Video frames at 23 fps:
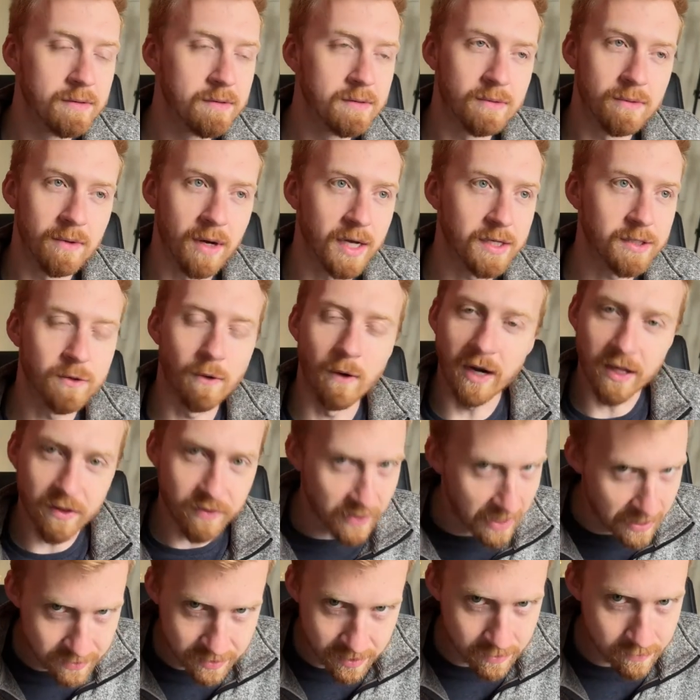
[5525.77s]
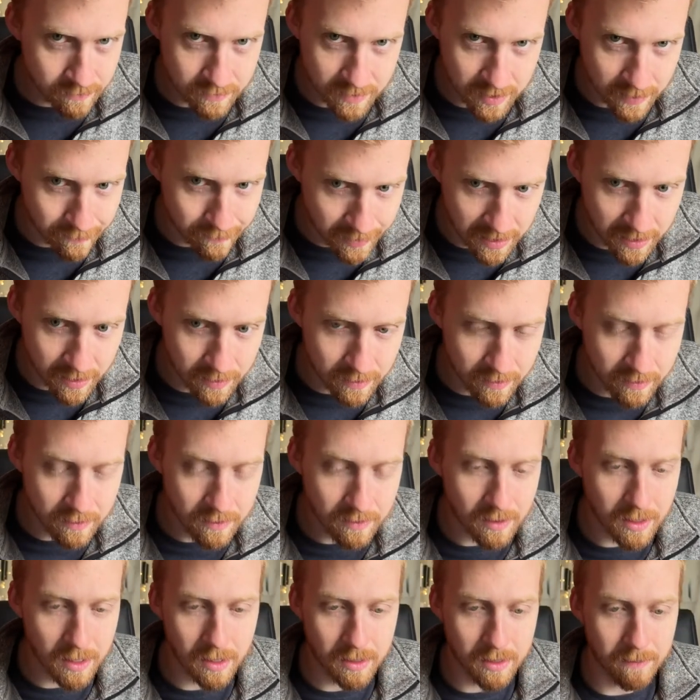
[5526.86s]
what, 20,000 to build
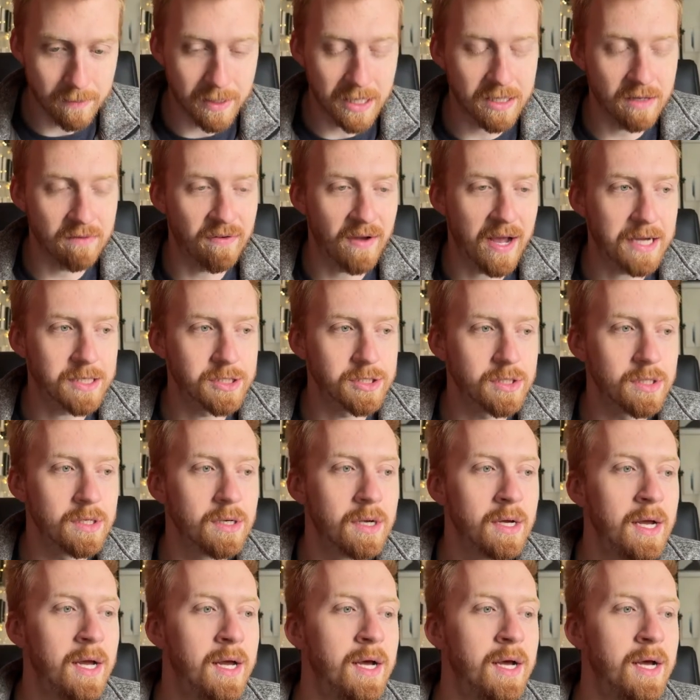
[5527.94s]
and to manufacture?